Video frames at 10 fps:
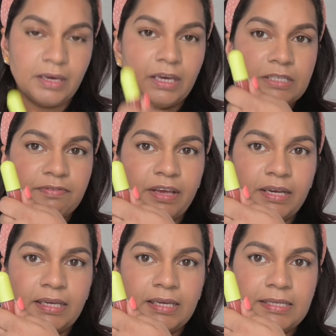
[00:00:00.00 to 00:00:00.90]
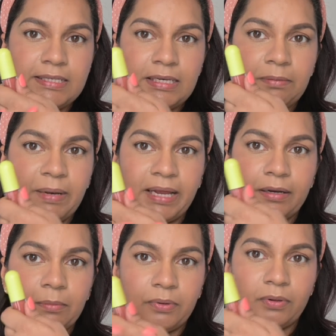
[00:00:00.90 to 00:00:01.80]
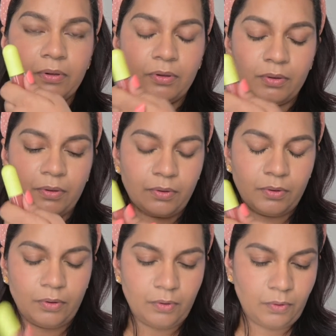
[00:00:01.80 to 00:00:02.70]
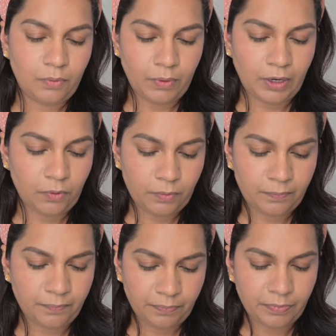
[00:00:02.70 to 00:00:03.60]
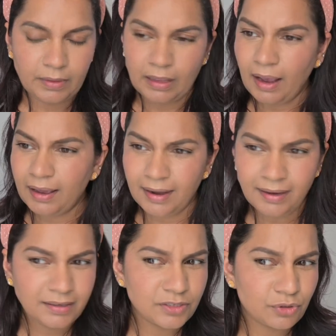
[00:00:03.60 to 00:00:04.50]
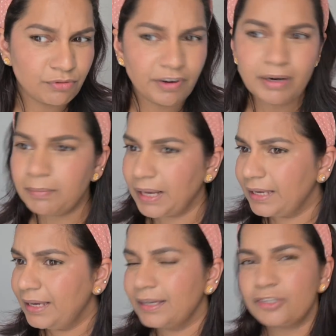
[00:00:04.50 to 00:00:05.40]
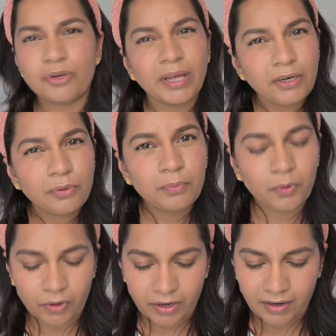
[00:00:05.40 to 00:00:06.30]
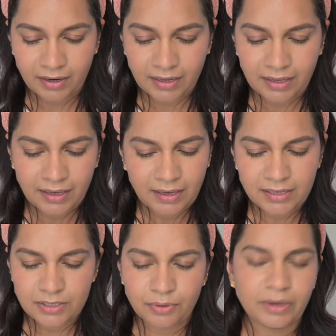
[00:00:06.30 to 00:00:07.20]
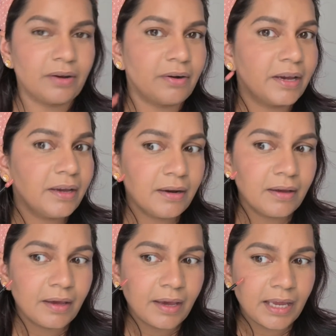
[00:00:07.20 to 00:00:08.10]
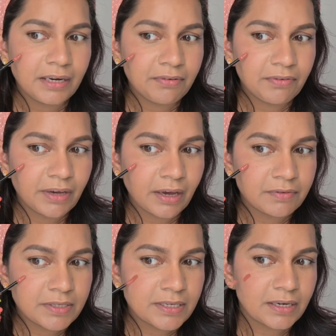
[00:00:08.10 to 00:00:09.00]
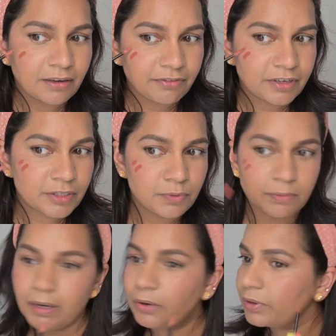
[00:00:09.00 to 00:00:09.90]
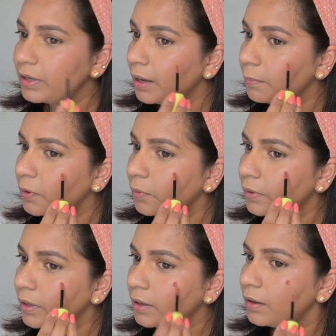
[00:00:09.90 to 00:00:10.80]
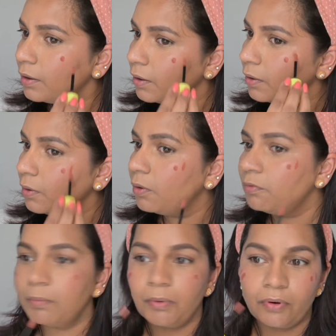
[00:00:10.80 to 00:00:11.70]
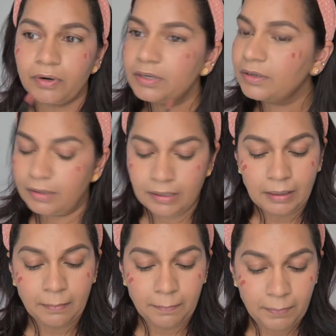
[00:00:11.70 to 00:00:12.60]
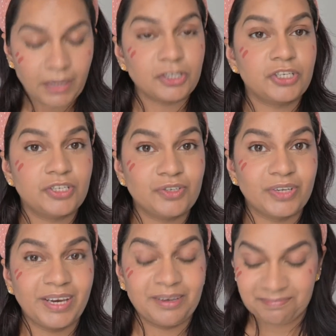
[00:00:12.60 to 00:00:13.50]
It's very easily blendable. Wow, I like it. So far I'm liking it. Should I do more? It's okay, right? Anyway, we haven't set our face with powder. I'm going overboard blush today.